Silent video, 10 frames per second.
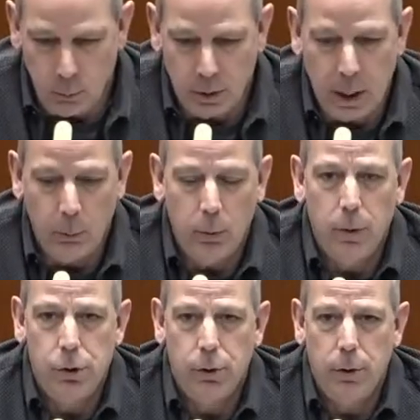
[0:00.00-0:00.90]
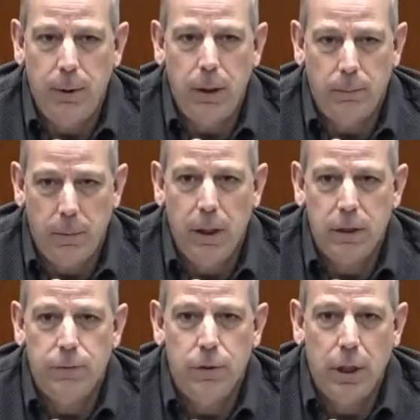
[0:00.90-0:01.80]
And with that, we will adjourn the meeting.
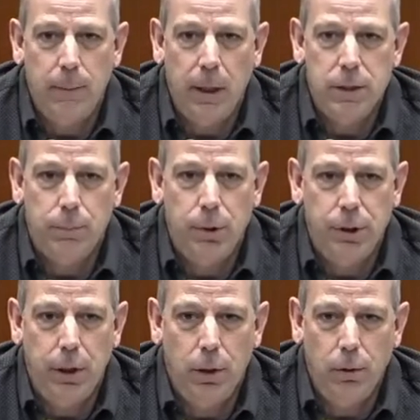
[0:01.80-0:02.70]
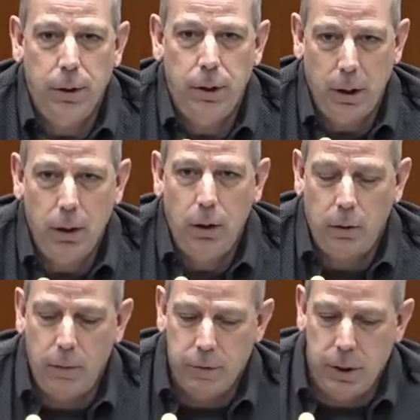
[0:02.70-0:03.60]
Thanks for your time, guys. Appreciate all the
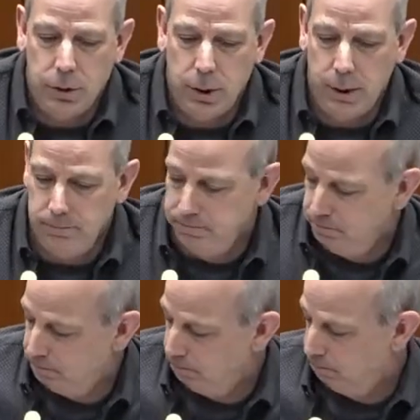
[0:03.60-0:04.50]
conversation today.